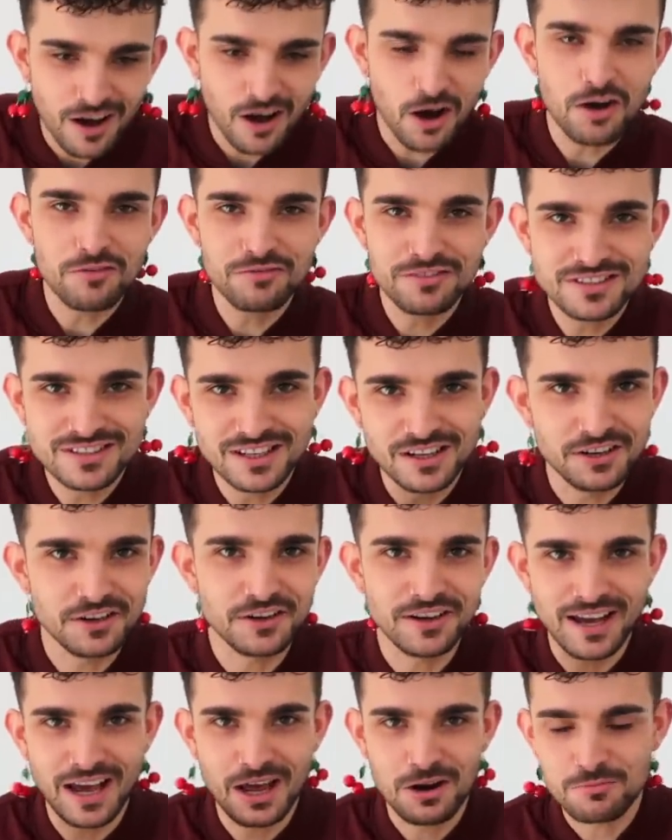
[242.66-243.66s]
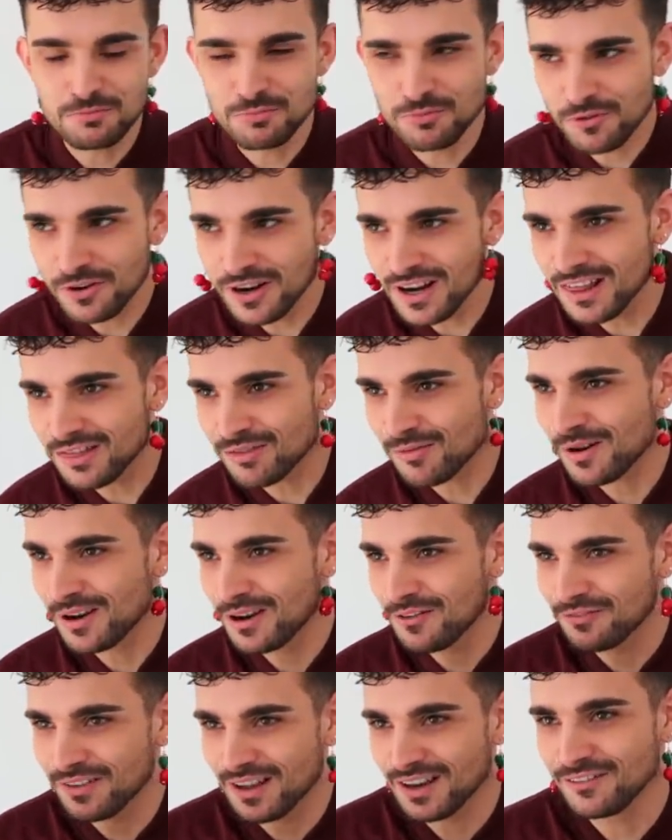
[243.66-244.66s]
Obviously you can't breathe when
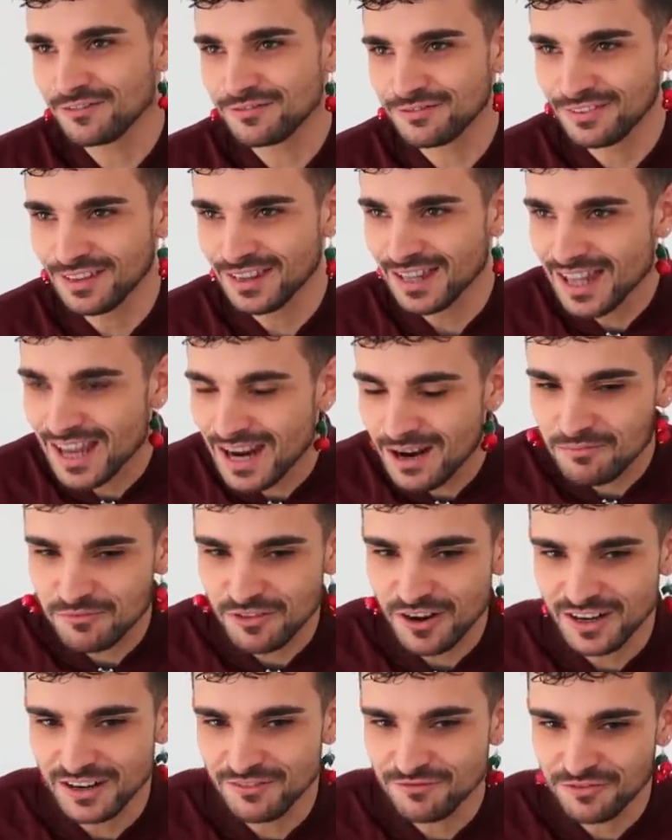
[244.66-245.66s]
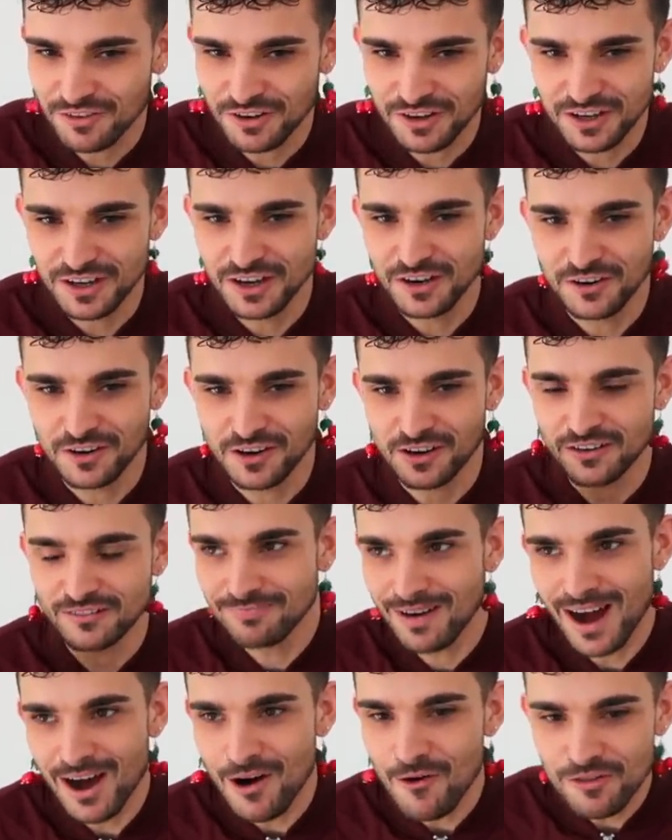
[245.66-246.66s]
you've got a flame right in front of your
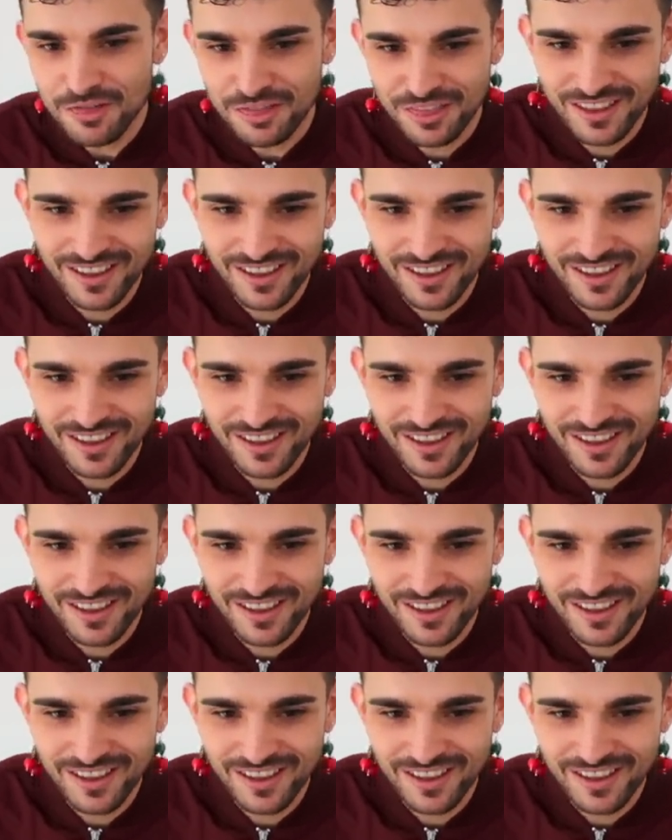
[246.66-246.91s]
mouth.